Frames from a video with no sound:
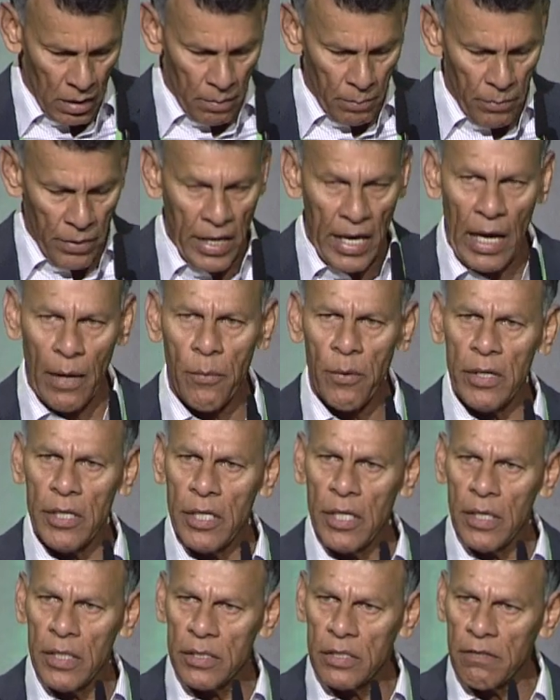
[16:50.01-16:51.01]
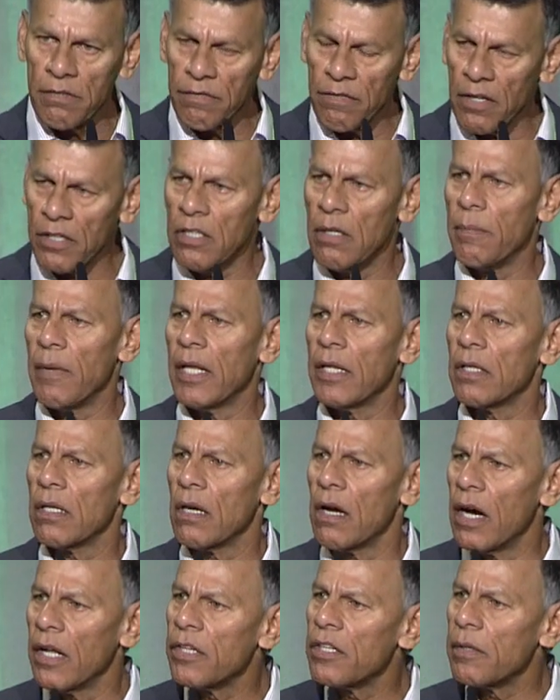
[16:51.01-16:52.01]
Pay equity is a
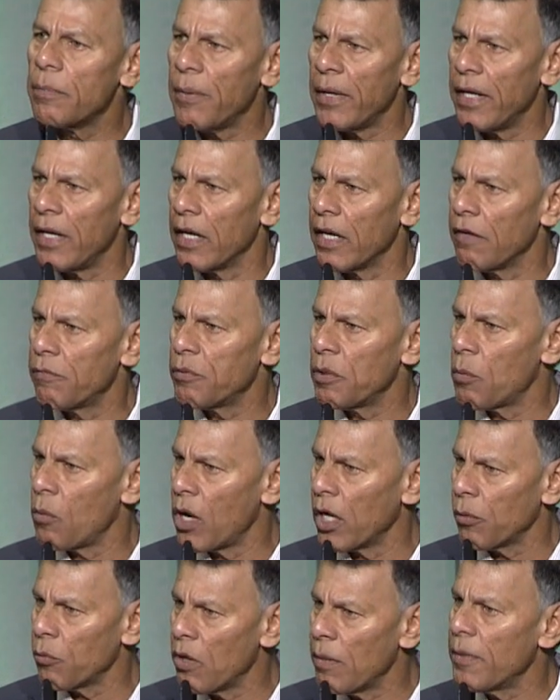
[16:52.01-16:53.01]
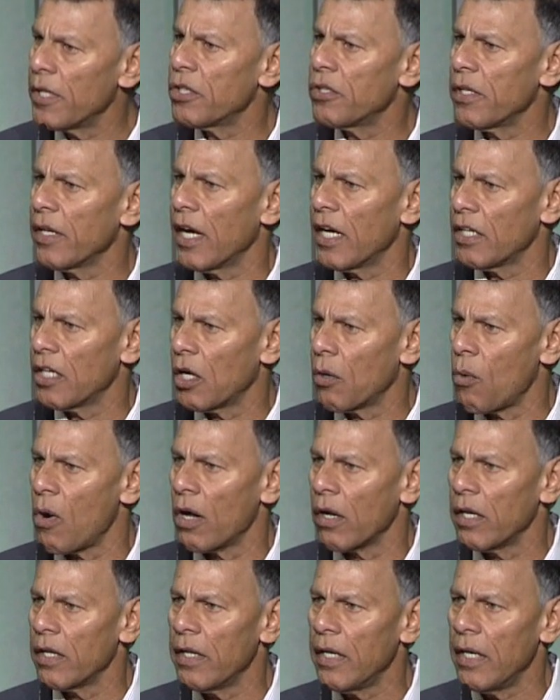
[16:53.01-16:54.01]
fundamental underpinning. If we want women to get
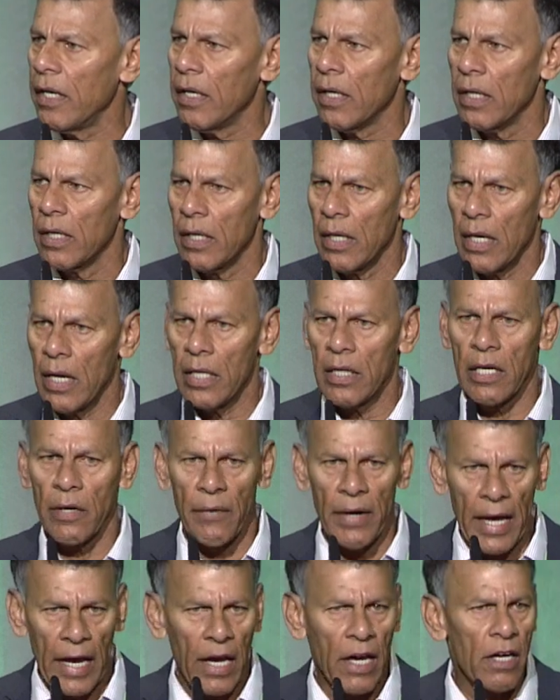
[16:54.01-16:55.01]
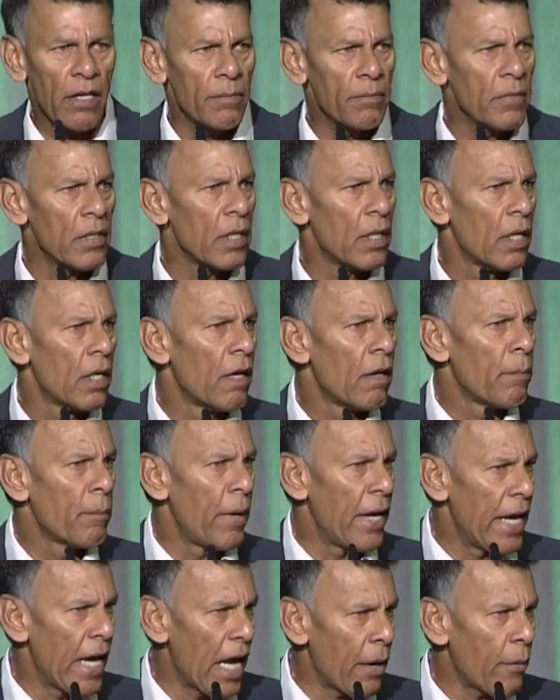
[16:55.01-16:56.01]
equality in their income,
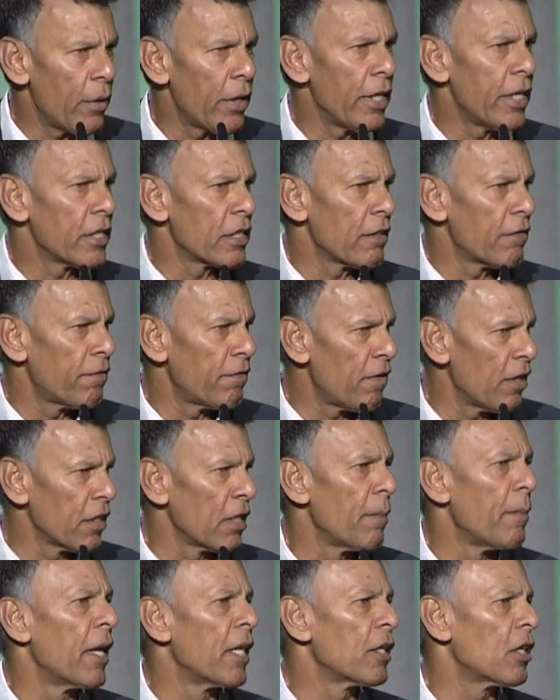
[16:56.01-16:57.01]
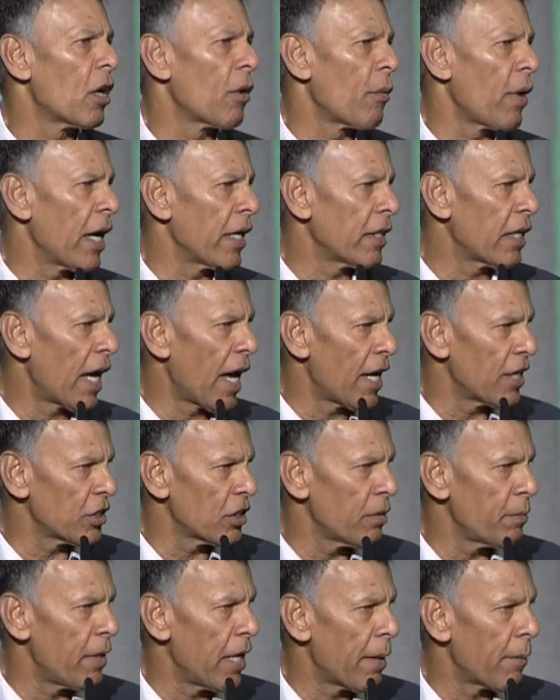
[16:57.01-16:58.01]
pay equity is a fundamental right that has
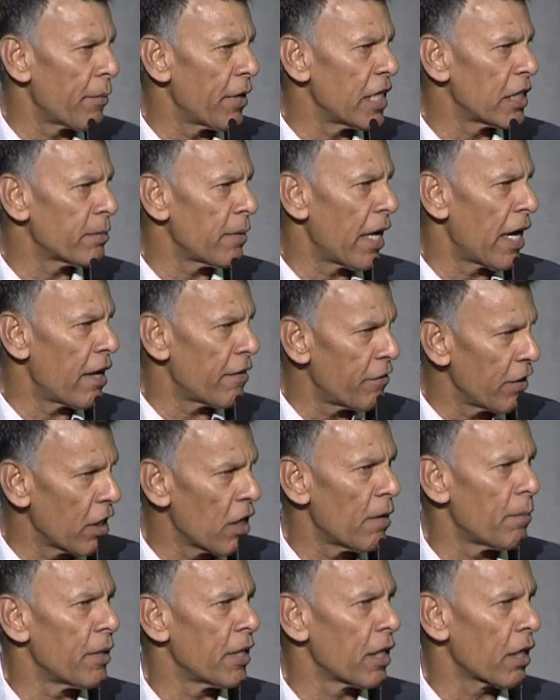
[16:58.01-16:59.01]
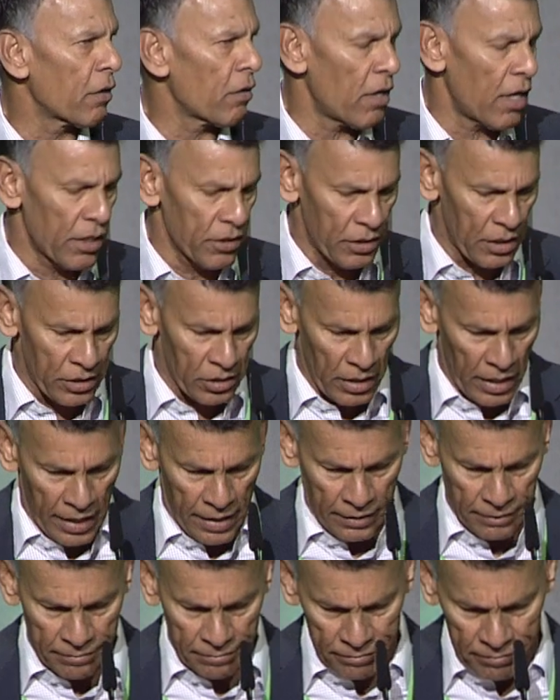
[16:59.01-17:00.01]
to be embraced by every government across this land.